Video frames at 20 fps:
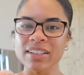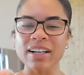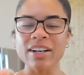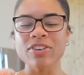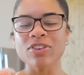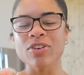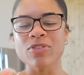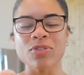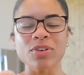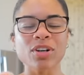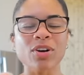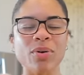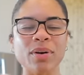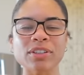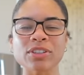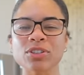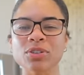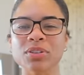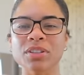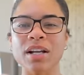I don't know if we're
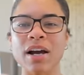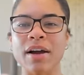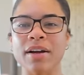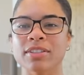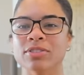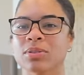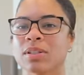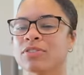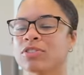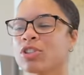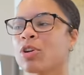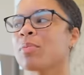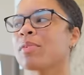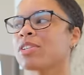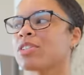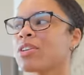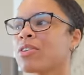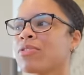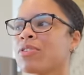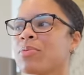going to or not because we have so
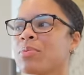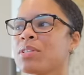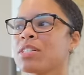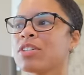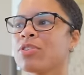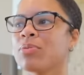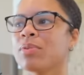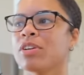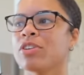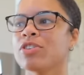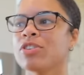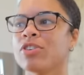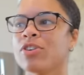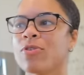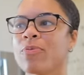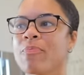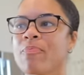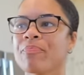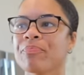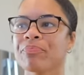much stuff that we still want to
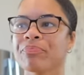do.